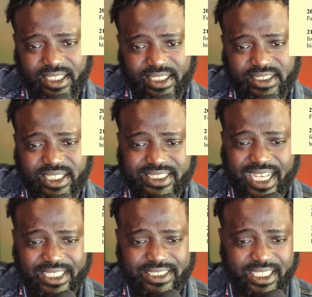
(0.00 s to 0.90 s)
to
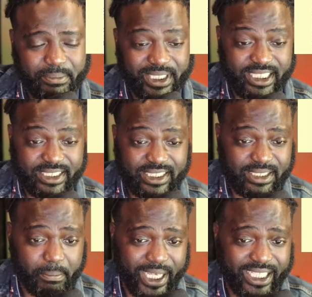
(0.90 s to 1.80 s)
entice the enemy. This is
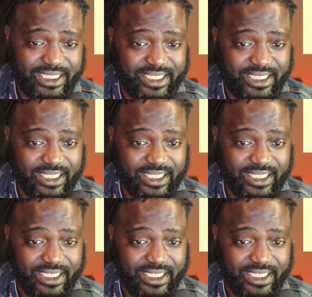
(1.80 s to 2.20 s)
the bait.